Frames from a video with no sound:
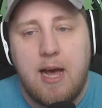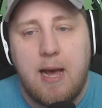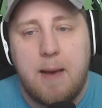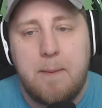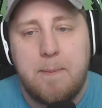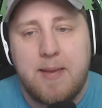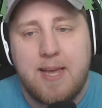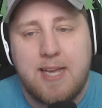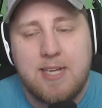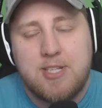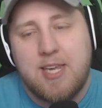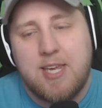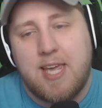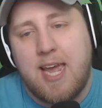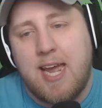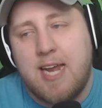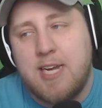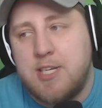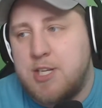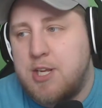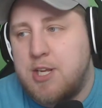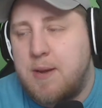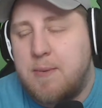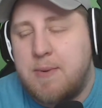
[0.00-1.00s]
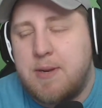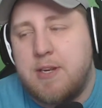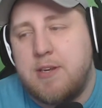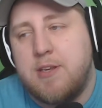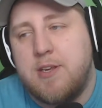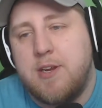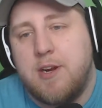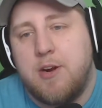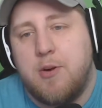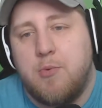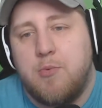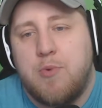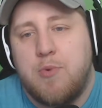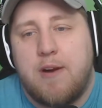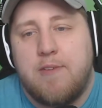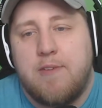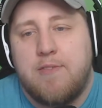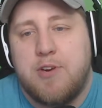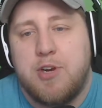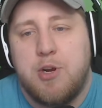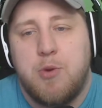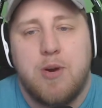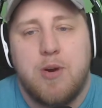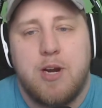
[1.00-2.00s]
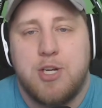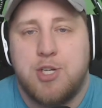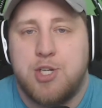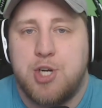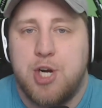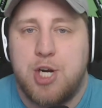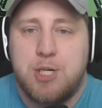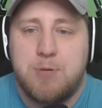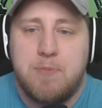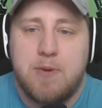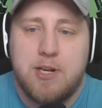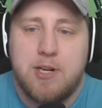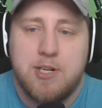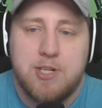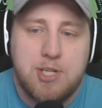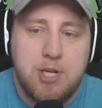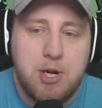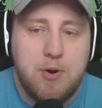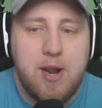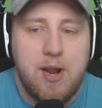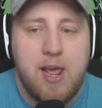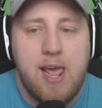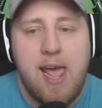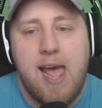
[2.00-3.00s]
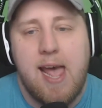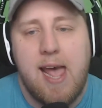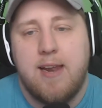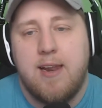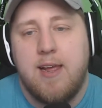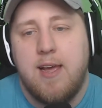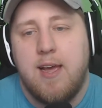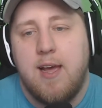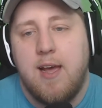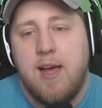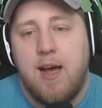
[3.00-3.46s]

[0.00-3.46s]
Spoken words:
because again, I mean, you know, wherever you want to judge Minnesota at,